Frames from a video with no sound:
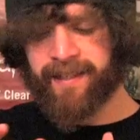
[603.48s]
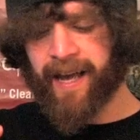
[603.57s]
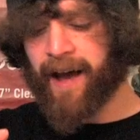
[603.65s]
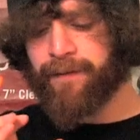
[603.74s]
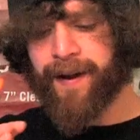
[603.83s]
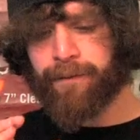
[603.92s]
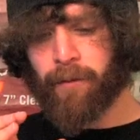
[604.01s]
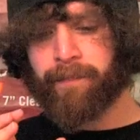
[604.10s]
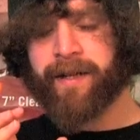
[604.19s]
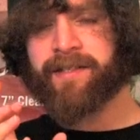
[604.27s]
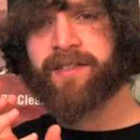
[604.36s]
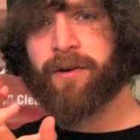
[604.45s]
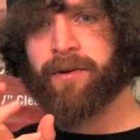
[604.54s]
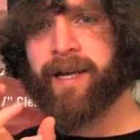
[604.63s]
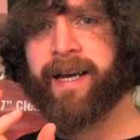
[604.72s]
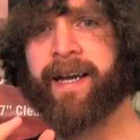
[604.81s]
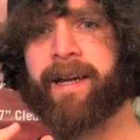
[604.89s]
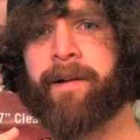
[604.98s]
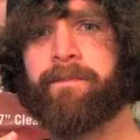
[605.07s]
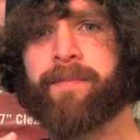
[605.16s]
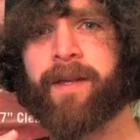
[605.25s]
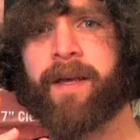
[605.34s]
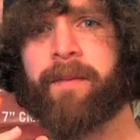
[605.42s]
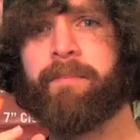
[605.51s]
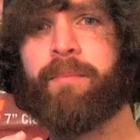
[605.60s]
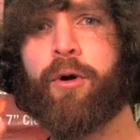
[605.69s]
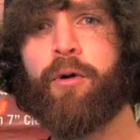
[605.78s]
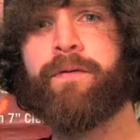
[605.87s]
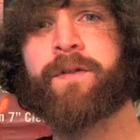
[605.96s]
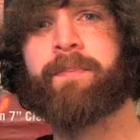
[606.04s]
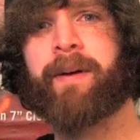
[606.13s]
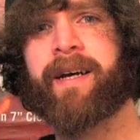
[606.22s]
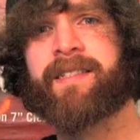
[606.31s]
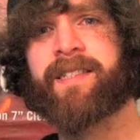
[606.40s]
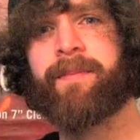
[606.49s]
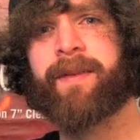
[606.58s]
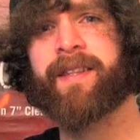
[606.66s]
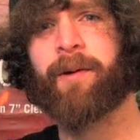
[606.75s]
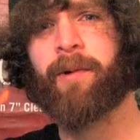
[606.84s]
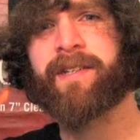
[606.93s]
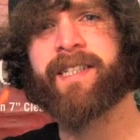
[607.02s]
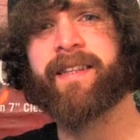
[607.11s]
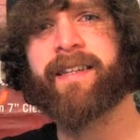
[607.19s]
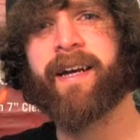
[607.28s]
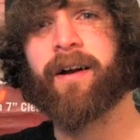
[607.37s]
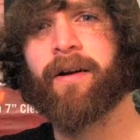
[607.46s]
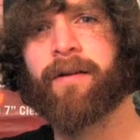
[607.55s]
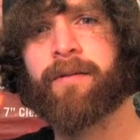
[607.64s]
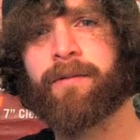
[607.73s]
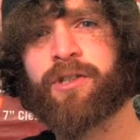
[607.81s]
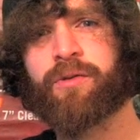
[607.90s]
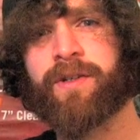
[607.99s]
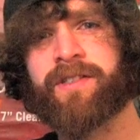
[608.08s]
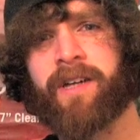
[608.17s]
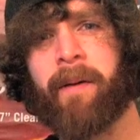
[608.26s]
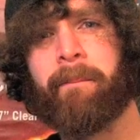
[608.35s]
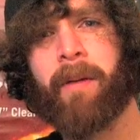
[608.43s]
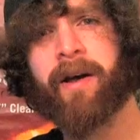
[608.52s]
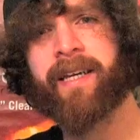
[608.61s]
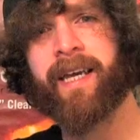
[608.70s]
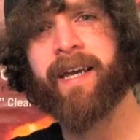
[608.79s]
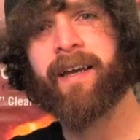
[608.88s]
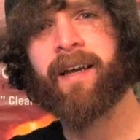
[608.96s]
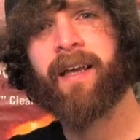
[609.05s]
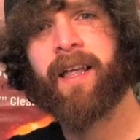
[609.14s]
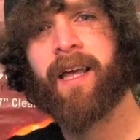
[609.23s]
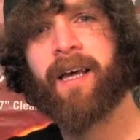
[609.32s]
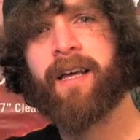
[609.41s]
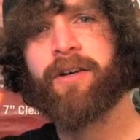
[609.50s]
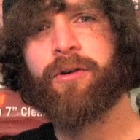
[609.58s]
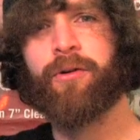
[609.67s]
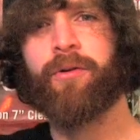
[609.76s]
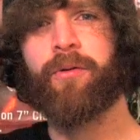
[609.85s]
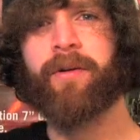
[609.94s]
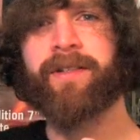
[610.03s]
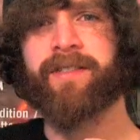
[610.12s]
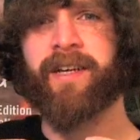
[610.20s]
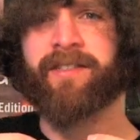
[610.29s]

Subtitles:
I've never been so, moved by something that wasn't there, which was a monkey who was a